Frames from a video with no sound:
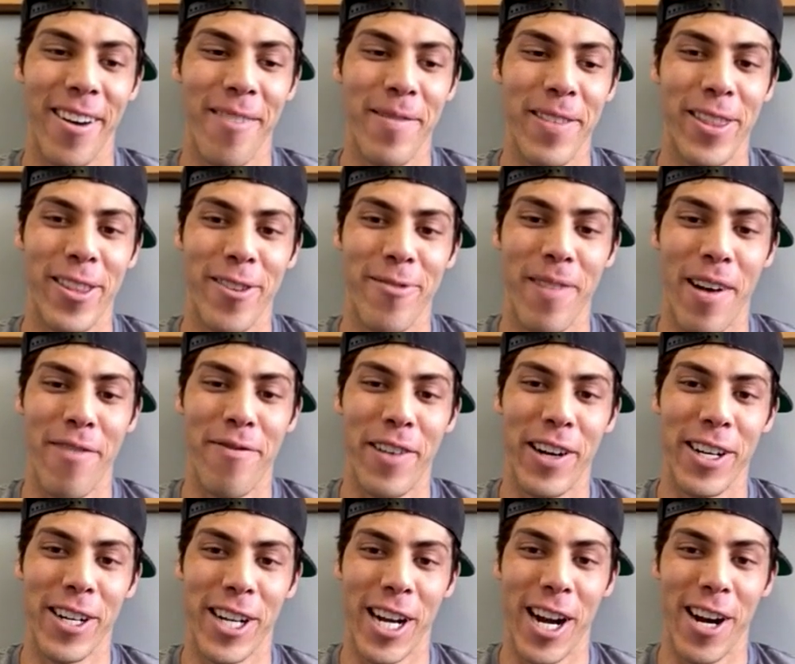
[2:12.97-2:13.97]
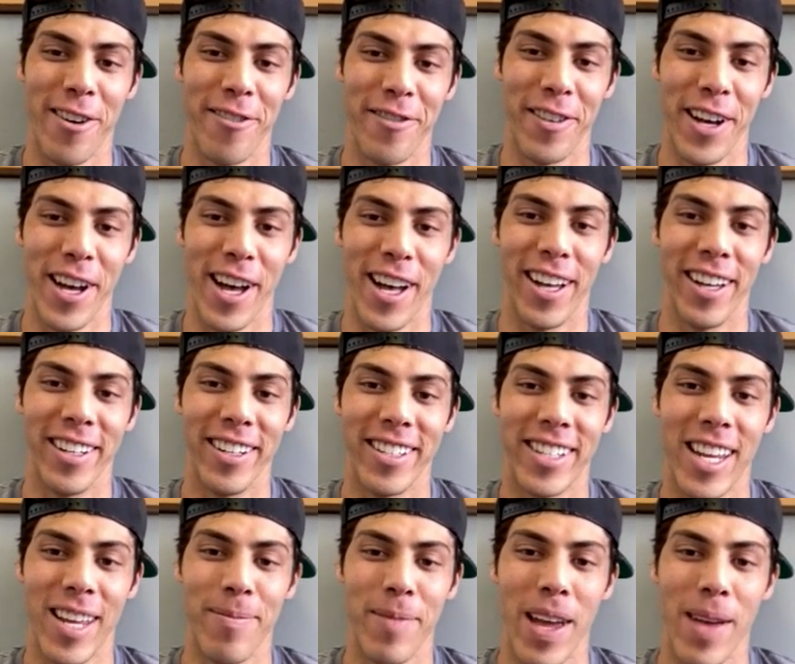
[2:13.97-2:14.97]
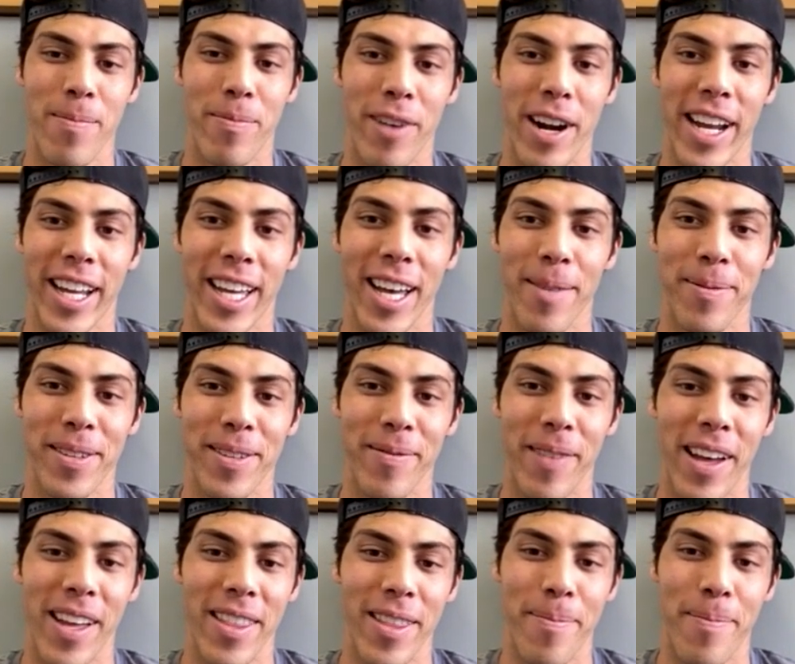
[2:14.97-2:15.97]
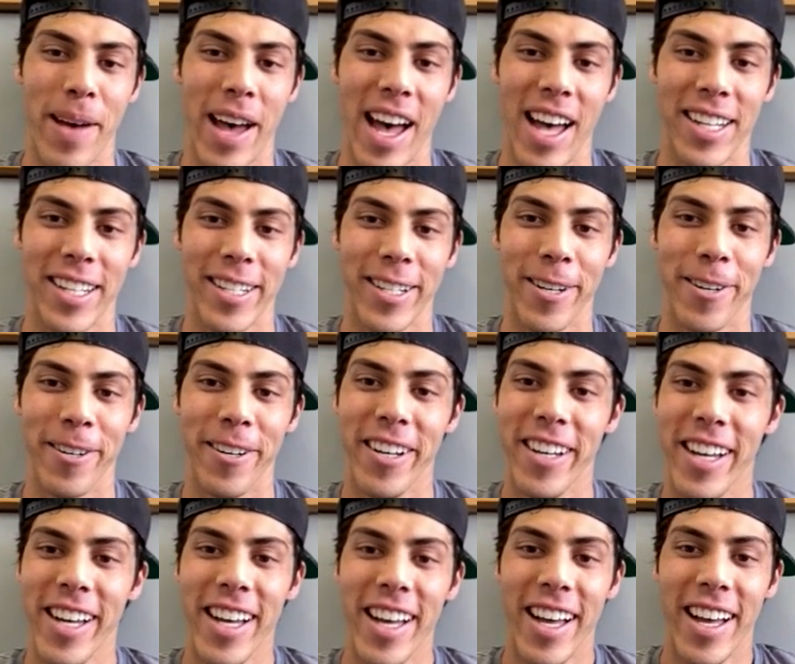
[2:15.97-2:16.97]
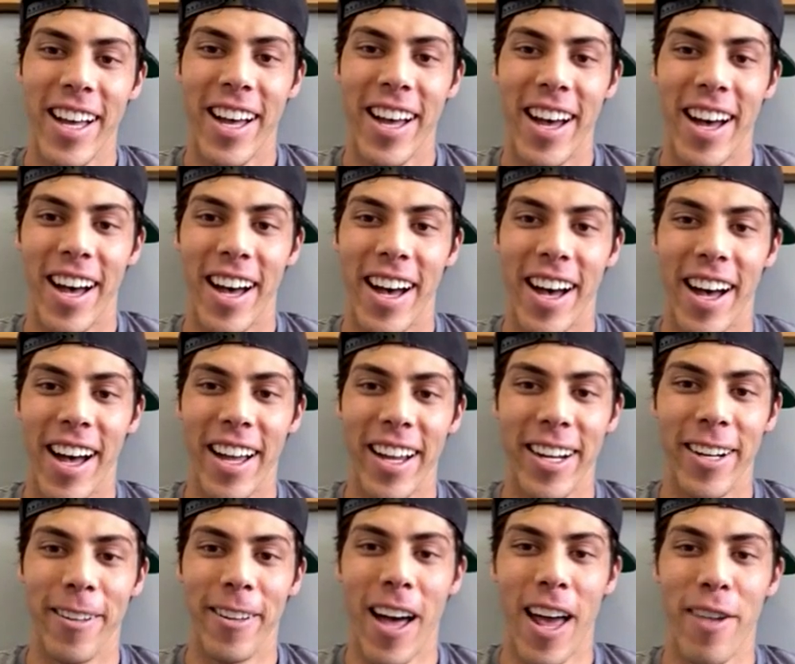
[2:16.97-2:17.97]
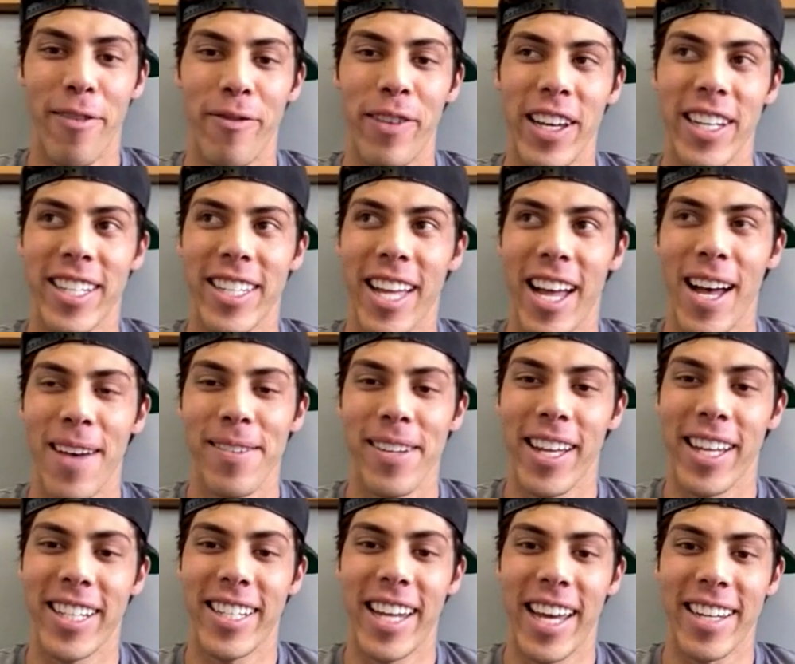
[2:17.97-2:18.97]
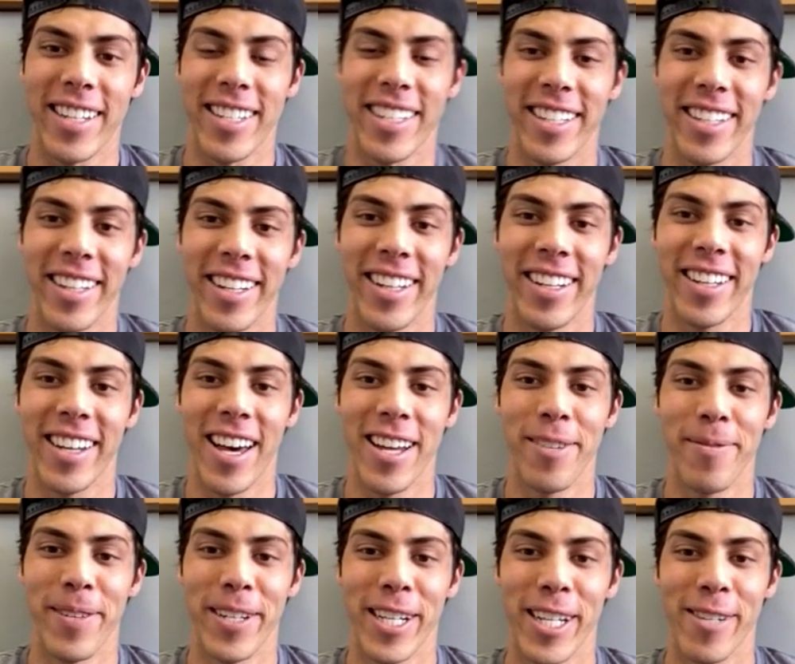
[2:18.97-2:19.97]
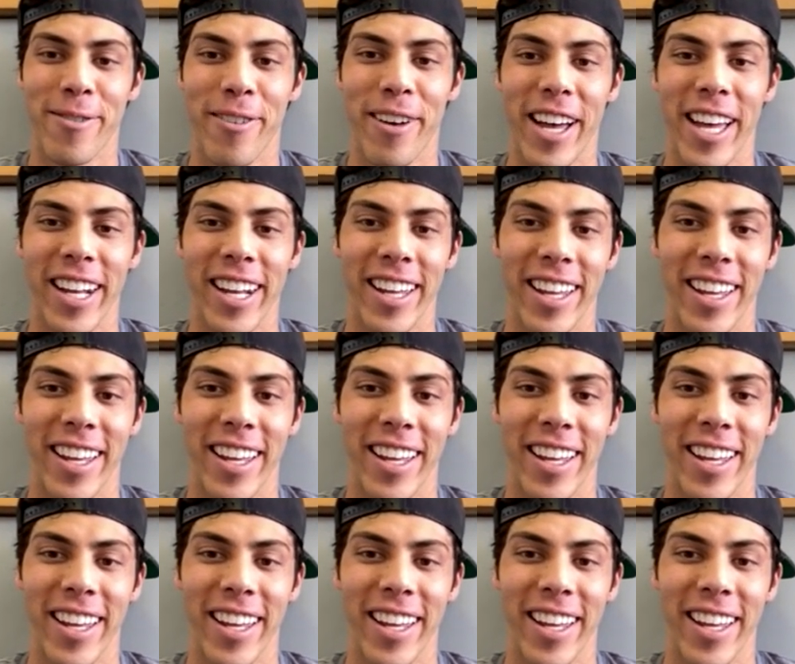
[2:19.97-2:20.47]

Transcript: I've been through my fair share of uh, teammate breakups in, my, in the past, so uh, you know, a lot of FaceTimes, a lot of texting. You guys will be just fine.